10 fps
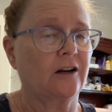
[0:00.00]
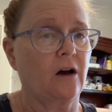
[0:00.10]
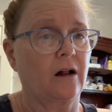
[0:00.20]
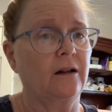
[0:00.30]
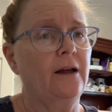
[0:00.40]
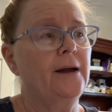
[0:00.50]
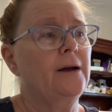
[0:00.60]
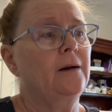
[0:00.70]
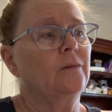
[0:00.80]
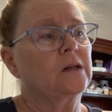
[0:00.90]
all.
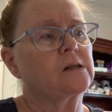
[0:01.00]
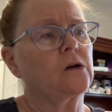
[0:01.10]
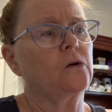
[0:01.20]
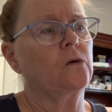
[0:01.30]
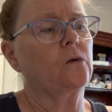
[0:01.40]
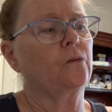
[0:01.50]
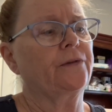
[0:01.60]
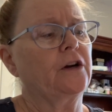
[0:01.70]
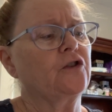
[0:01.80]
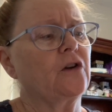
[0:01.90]
So
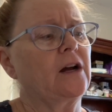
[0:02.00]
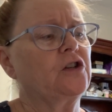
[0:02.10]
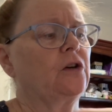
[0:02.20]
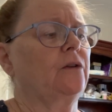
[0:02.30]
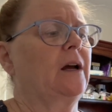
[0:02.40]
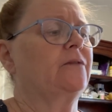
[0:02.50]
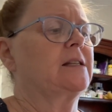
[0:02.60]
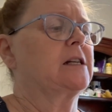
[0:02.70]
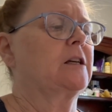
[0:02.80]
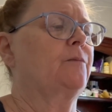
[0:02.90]
with air dries, you don't have to
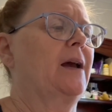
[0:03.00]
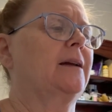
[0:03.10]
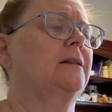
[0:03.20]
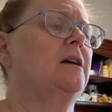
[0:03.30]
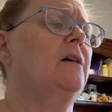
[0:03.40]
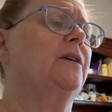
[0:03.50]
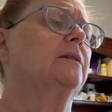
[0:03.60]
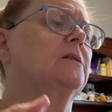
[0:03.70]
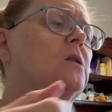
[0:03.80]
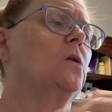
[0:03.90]
stick it back in the
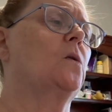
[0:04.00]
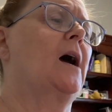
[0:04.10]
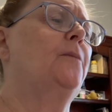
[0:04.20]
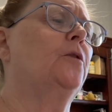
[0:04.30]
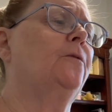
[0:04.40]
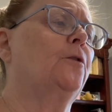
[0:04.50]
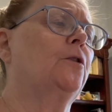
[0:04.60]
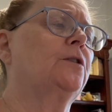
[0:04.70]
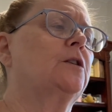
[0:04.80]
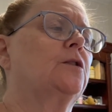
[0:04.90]
oven. So I
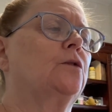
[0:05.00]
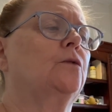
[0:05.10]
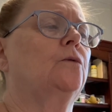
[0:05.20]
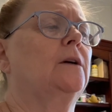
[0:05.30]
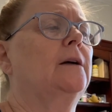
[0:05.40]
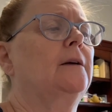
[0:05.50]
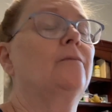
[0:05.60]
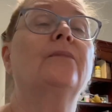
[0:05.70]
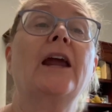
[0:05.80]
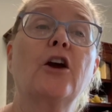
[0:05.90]
prefer to do
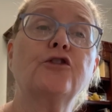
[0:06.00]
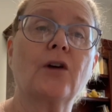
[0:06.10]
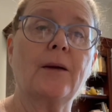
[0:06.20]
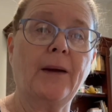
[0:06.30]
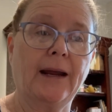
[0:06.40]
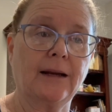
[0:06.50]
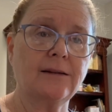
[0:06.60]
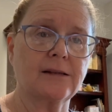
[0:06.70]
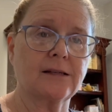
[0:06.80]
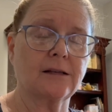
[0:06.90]
air dry
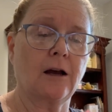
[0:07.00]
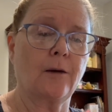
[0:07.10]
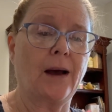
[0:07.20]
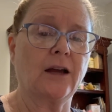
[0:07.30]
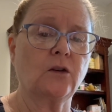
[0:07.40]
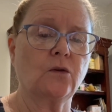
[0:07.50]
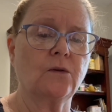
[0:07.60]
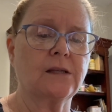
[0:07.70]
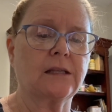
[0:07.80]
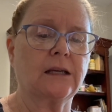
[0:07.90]
paints. I
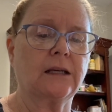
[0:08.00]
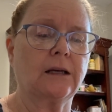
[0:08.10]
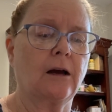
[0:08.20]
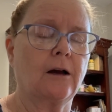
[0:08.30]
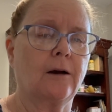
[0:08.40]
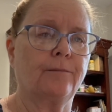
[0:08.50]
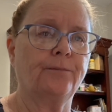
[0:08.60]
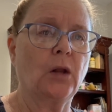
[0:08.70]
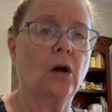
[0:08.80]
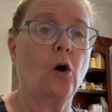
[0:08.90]
use the
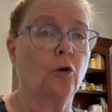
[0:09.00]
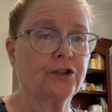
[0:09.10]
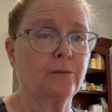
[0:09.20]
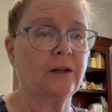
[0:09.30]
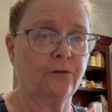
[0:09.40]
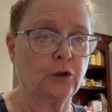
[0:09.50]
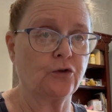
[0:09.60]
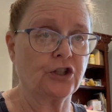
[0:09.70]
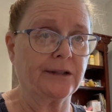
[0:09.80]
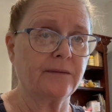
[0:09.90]
Ultimate
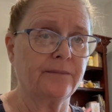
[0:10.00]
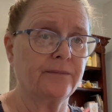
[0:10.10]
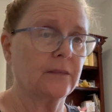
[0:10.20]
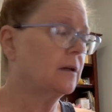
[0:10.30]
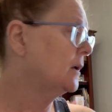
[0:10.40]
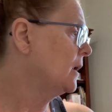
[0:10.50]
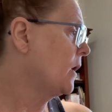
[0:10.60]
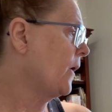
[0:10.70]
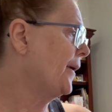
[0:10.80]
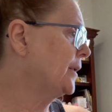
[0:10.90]
Fusion.
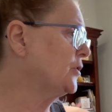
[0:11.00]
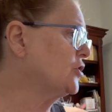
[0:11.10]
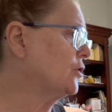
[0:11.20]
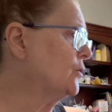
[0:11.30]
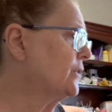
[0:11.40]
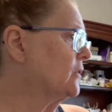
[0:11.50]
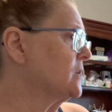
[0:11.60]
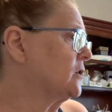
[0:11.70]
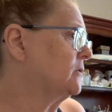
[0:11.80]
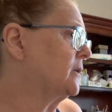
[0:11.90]
Let me show you what
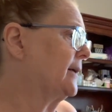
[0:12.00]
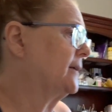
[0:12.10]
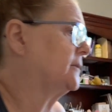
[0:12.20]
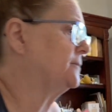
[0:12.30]
those look like.